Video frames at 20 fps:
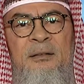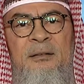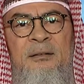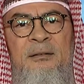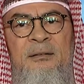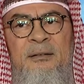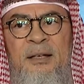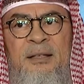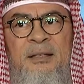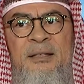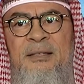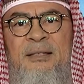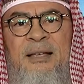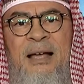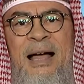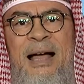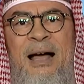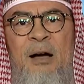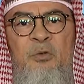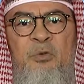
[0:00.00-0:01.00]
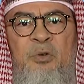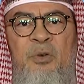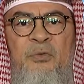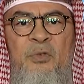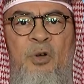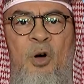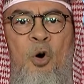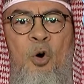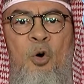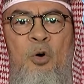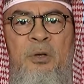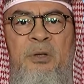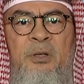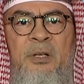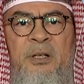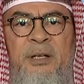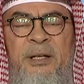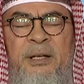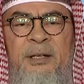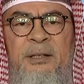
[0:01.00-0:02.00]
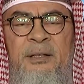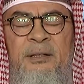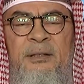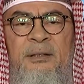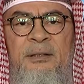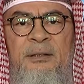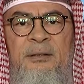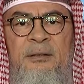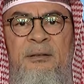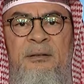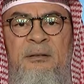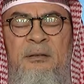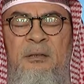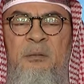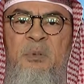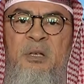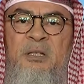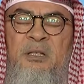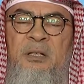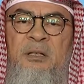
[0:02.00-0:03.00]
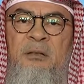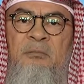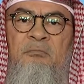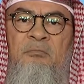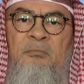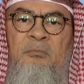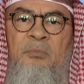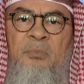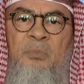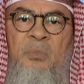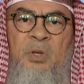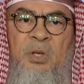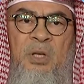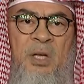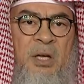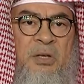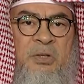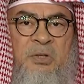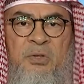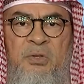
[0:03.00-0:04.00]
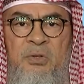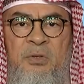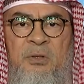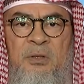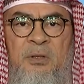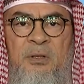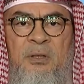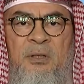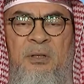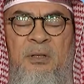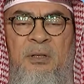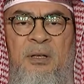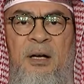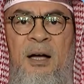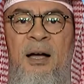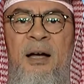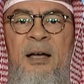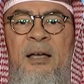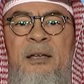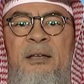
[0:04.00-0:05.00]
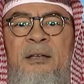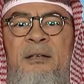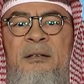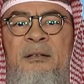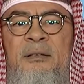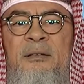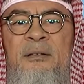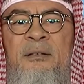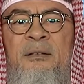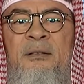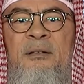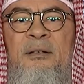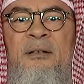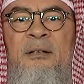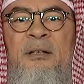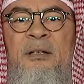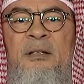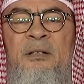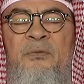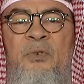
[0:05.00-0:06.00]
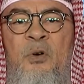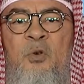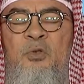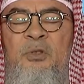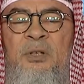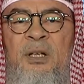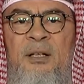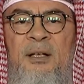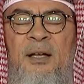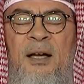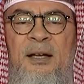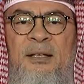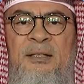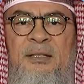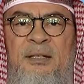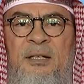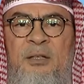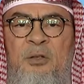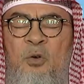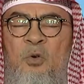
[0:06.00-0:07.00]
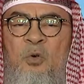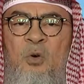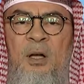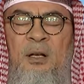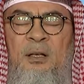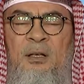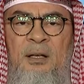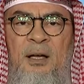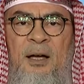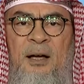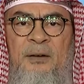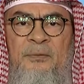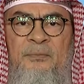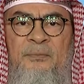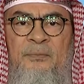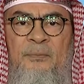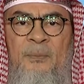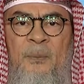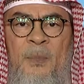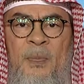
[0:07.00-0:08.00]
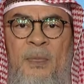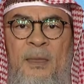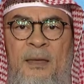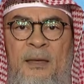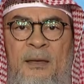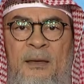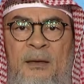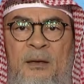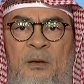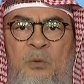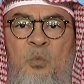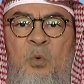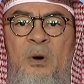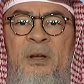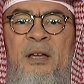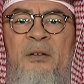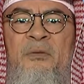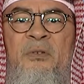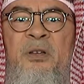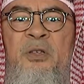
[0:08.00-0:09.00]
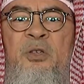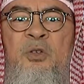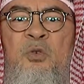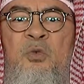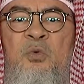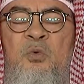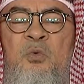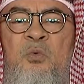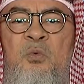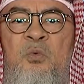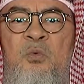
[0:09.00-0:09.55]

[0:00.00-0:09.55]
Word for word: that is out of the ordinary?" The man said, "Yes. I invoked Allah and said, 'Oh Allah, whatever you